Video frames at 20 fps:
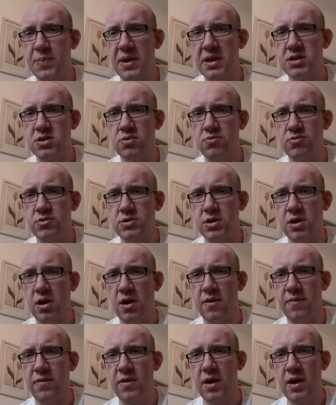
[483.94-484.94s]
speeders in
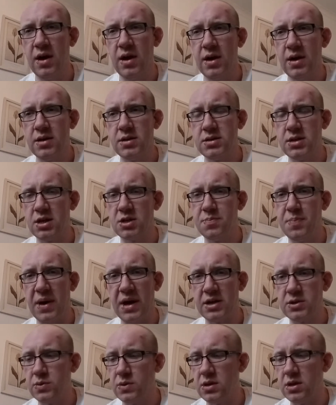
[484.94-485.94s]
reserve, 6
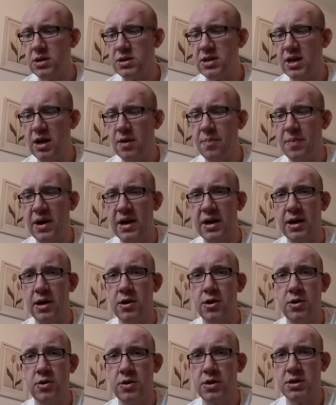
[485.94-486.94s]
bikes with an attack bike,
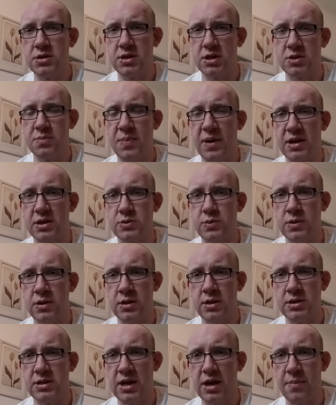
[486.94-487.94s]
and another 6 bikes with
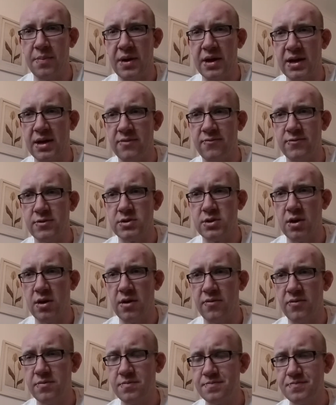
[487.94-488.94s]
an attack bike in
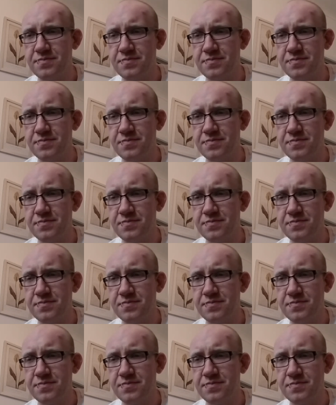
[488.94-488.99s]
reserve.